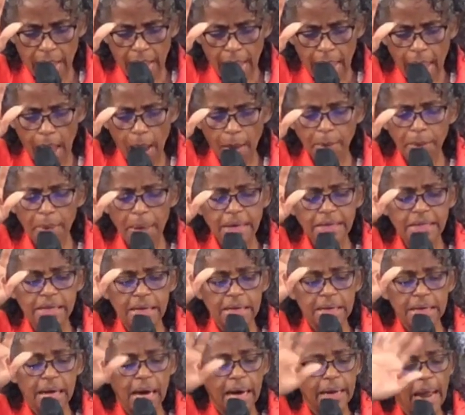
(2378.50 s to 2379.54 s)
Help me
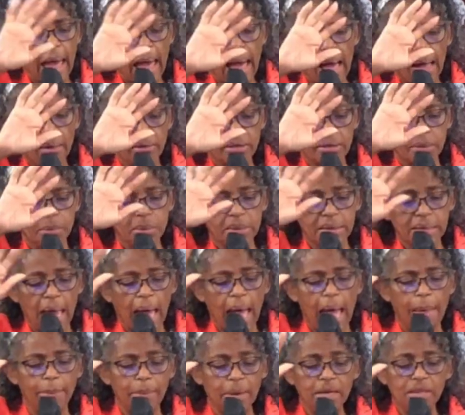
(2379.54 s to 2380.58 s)
to cut out some
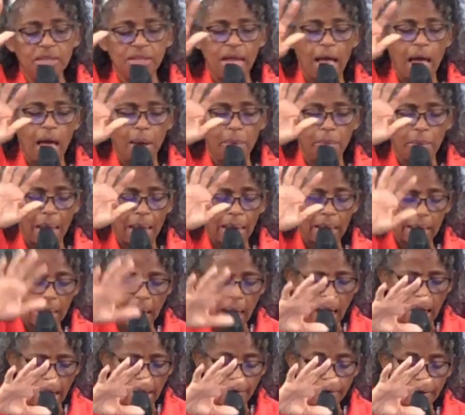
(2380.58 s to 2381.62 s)
time each day in my
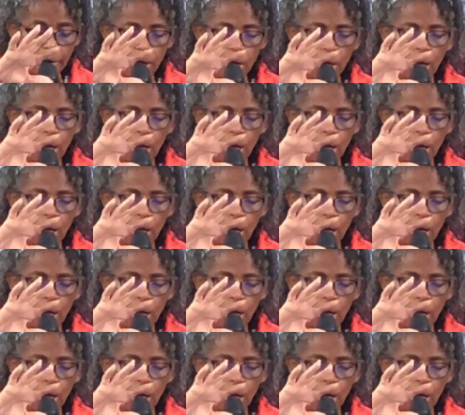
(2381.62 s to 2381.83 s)
life